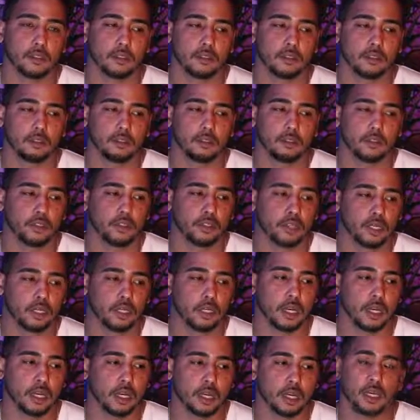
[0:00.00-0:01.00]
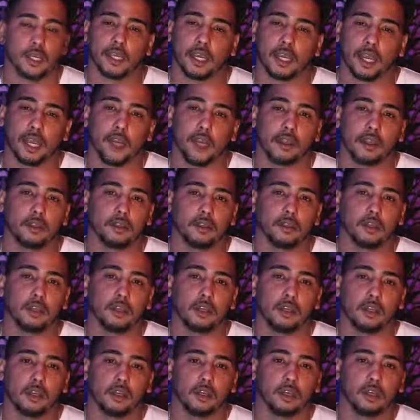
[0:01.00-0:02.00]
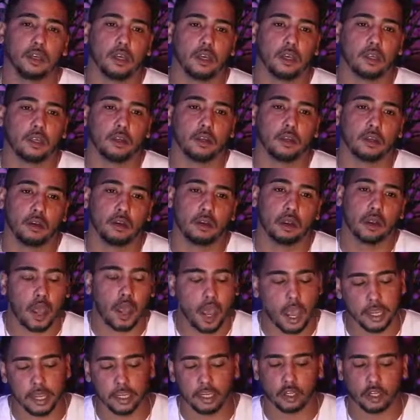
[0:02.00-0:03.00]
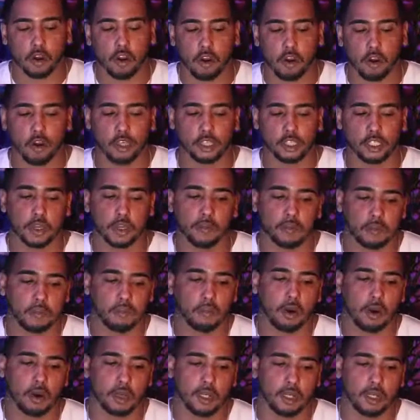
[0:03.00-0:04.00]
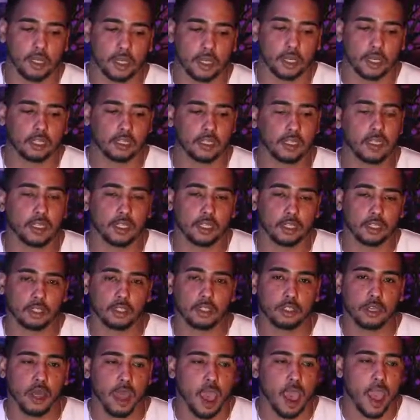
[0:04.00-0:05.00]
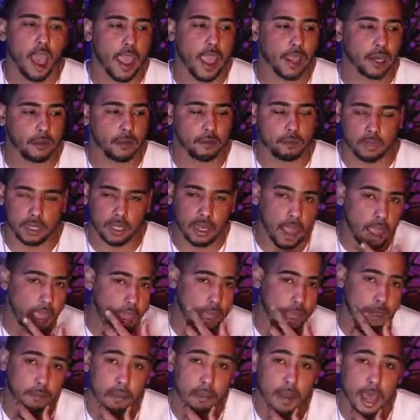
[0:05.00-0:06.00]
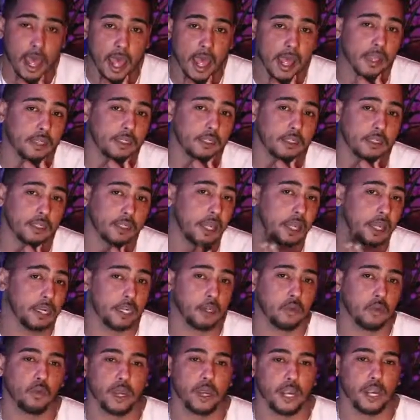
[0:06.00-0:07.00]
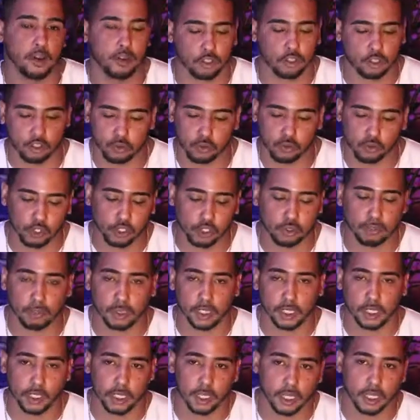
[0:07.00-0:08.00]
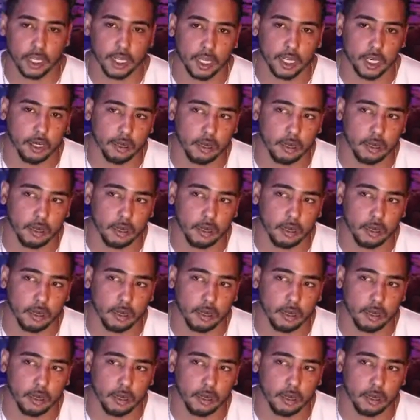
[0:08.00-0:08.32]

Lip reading: person that they can. And I encourage everybody that is hiding behind masks that they wear on social media, and